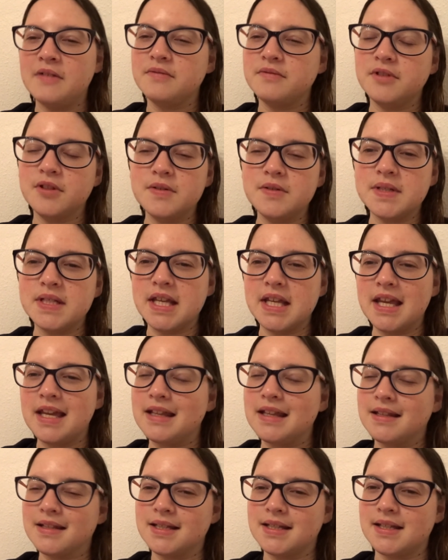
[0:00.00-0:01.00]
You see it
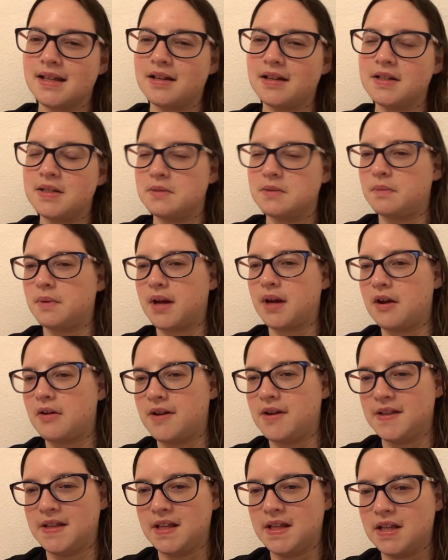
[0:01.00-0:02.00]
in the sun as well.
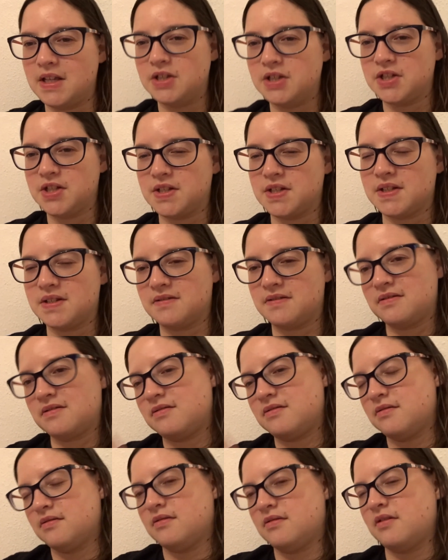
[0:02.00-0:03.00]
I think it's just
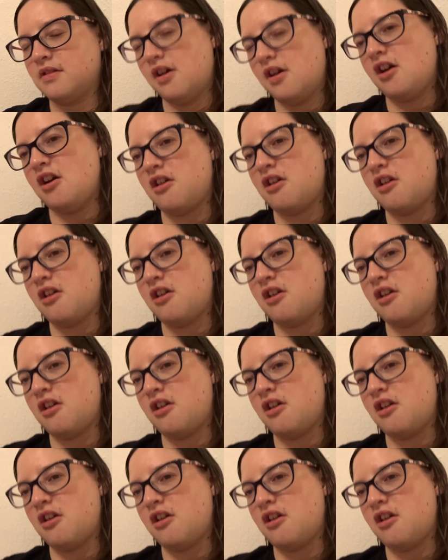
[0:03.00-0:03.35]
her.